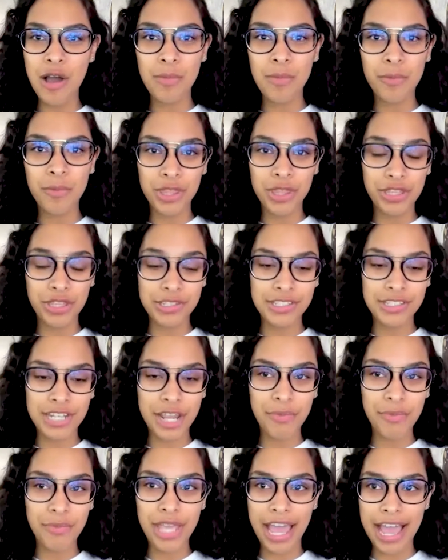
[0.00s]
With us today,
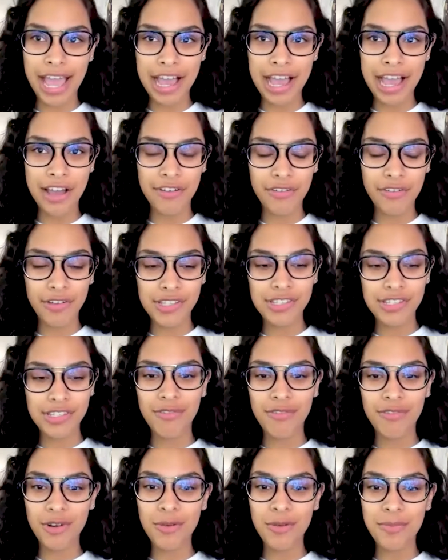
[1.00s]
we have
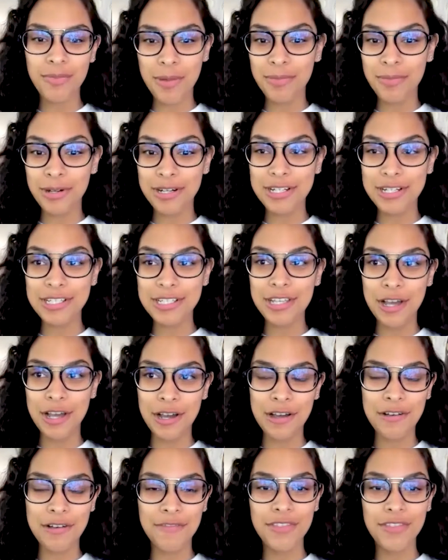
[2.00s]
several members
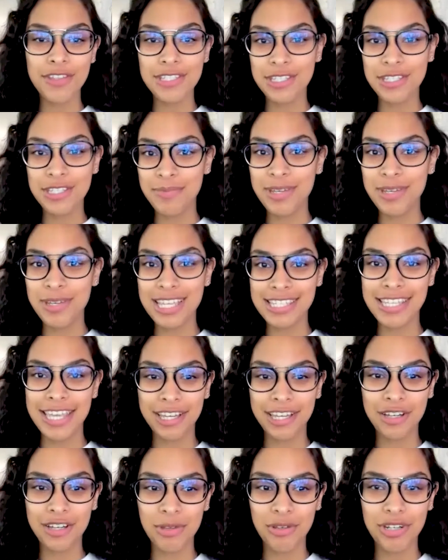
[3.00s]
of the DBSA
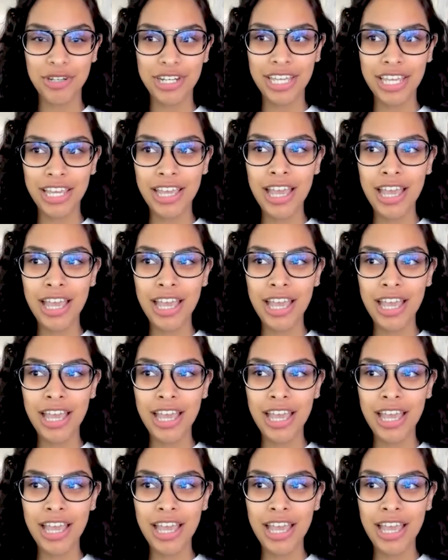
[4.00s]
community.